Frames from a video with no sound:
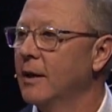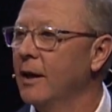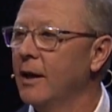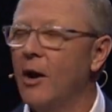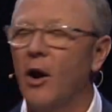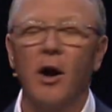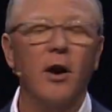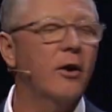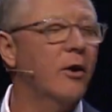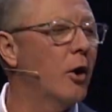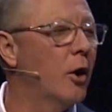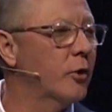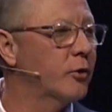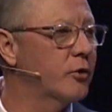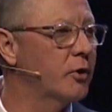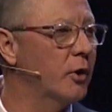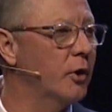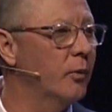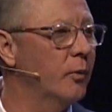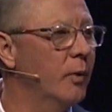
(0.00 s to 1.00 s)
in our
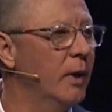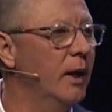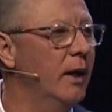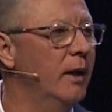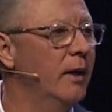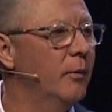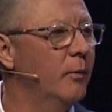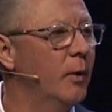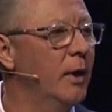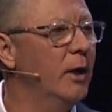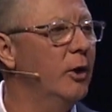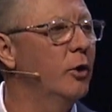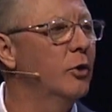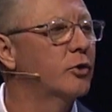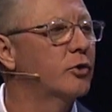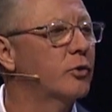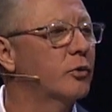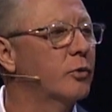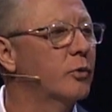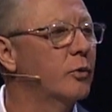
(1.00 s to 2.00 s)
culture, we
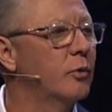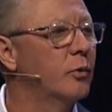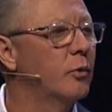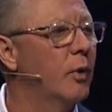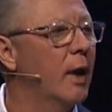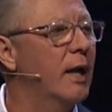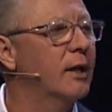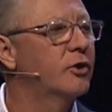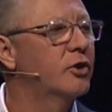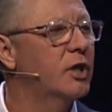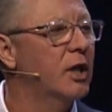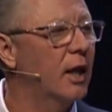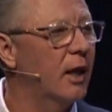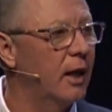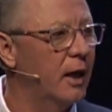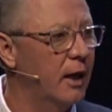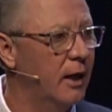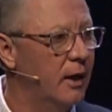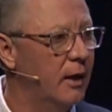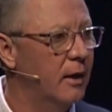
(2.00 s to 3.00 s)
use red
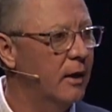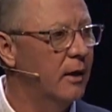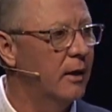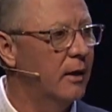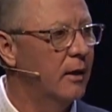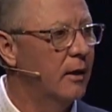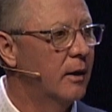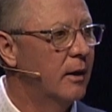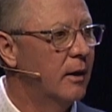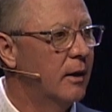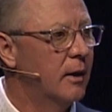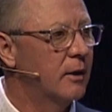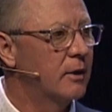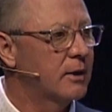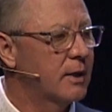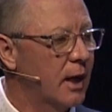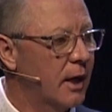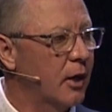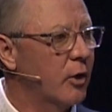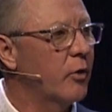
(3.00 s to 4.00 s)
chili
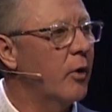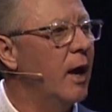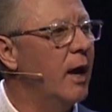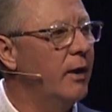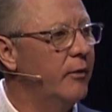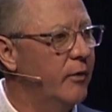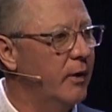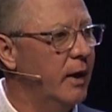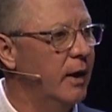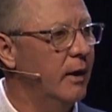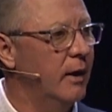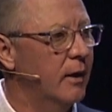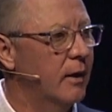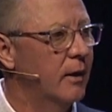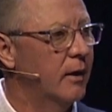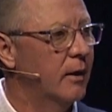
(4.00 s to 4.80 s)
instead of gravy.